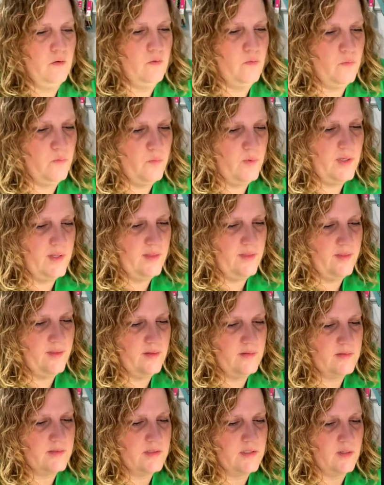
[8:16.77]
with
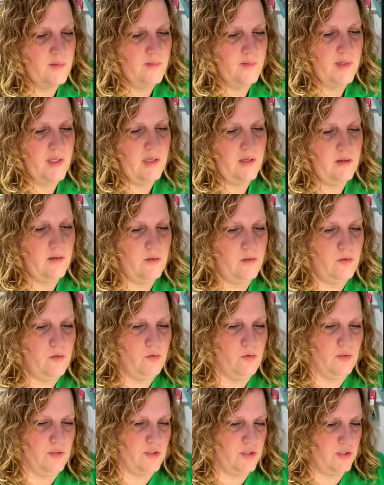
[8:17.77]
some
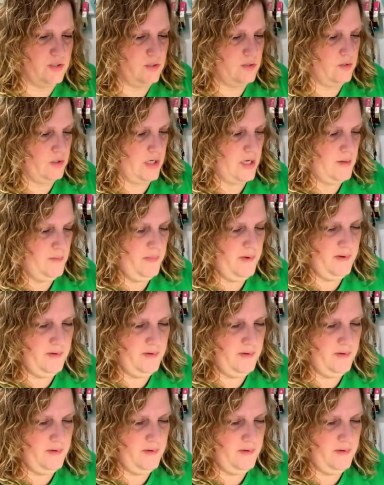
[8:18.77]
gorgeous grape.